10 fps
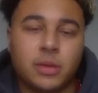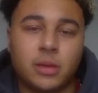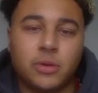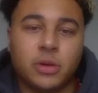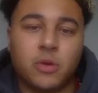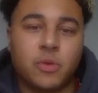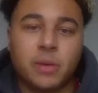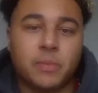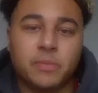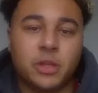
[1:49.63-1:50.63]
you don't know what
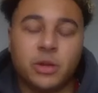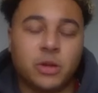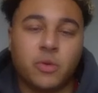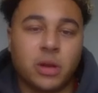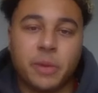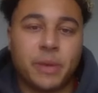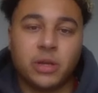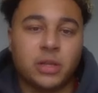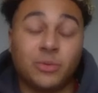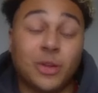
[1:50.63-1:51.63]
I'm
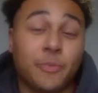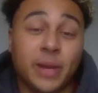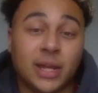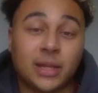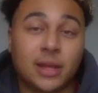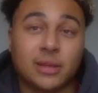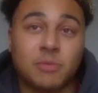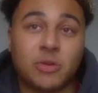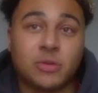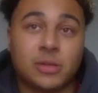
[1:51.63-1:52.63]
about. You don't know me like that,
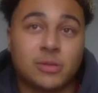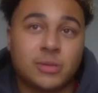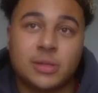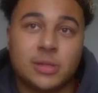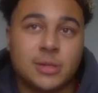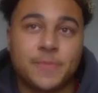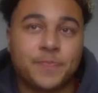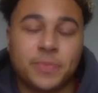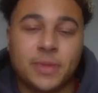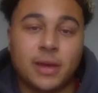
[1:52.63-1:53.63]
bro. So
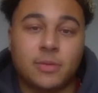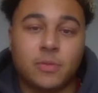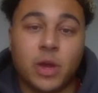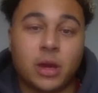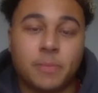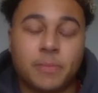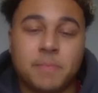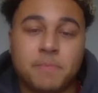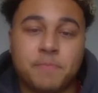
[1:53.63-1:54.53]
yeah, wait on me.